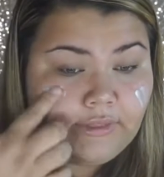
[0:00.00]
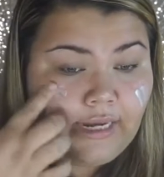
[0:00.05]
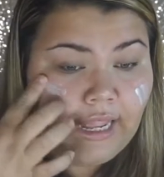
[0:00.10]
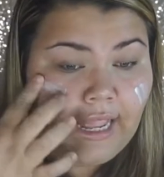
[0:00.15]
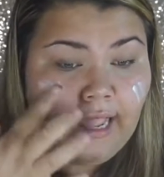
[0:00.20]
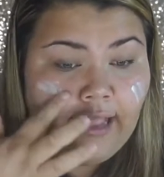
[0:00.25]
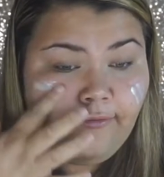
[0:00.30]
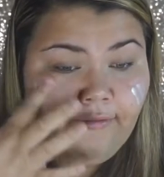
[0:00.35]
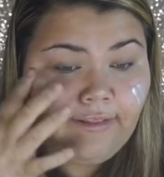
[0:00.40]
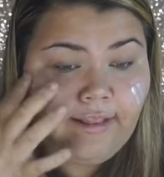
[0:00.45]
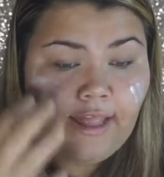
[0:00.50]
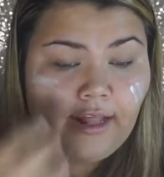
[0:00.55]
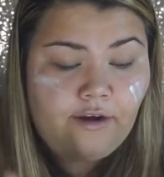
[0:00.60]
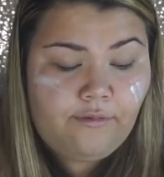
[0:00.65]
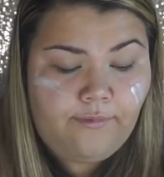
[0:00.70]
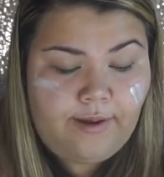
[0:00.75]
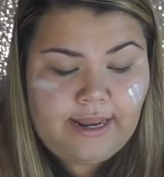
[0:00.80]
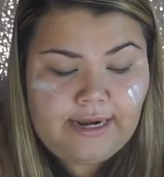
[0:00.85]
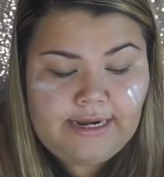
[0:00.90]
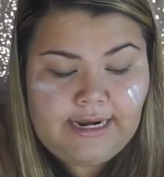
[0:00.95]
I have a lot
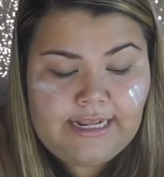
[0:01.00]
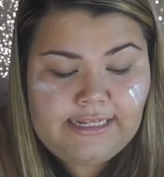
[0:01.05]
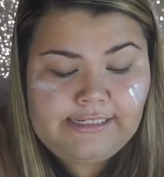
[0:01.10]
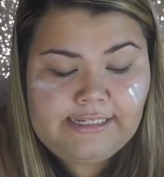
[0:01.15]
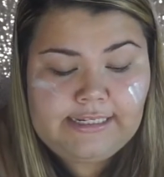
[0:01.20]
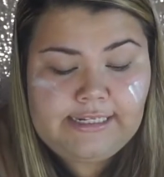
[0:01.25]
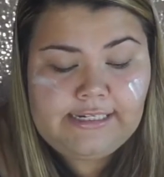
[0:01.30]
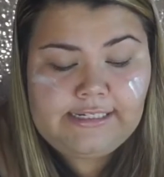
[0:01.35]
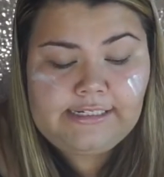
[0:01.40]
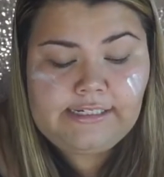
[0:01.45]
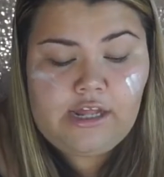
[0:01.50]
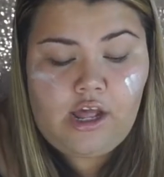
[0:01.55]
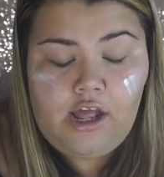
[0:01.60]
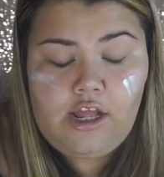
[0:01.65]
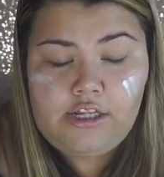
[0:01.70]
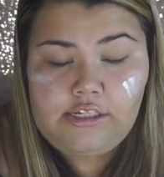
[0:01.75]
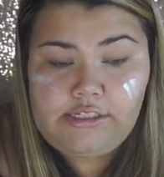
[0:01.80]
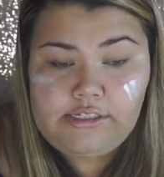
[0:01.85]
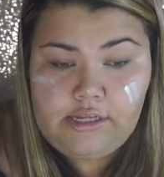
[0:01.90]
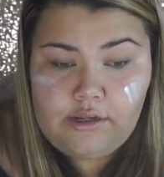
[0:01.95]
of redness, and this
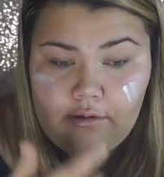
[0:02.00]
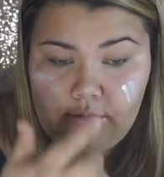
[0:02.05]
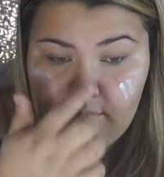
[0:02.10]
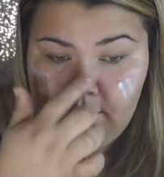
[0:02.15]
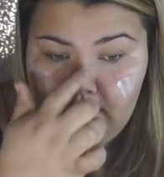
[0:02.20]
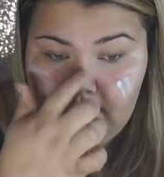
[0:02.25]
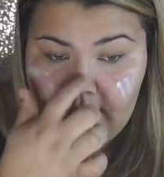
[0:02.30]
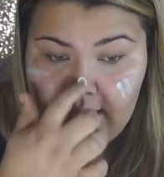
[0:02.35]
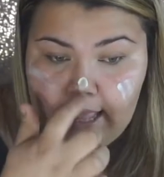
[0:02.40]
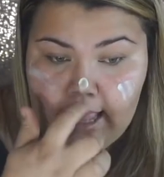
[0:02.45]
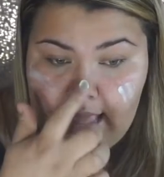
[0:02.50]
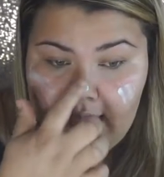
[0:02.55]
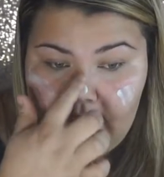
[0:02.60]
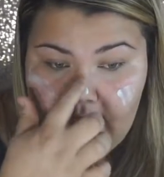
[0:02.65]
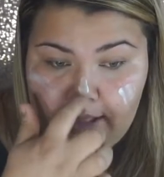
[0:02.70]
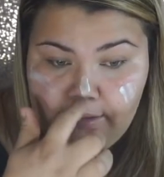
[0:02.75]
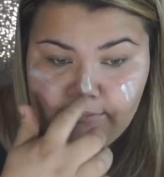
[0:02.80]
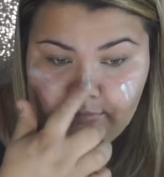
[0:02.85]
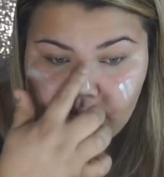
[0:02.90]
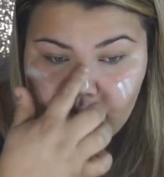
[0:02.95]
also
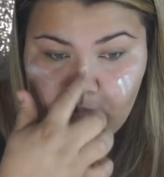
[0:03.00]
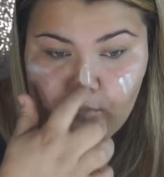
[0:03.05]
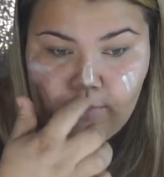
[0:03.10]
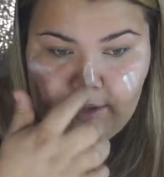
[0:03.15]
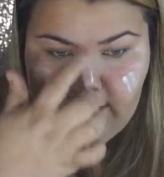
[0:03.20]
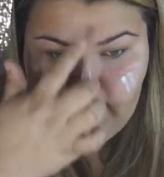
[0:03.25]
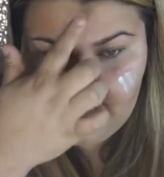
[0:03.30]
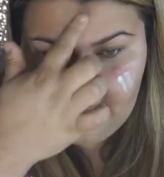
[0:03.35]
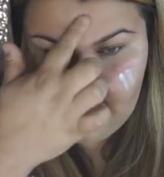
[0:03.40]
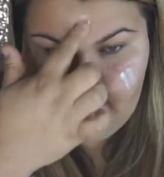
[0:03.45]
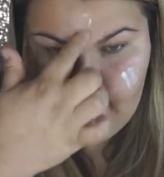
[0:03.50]
helps with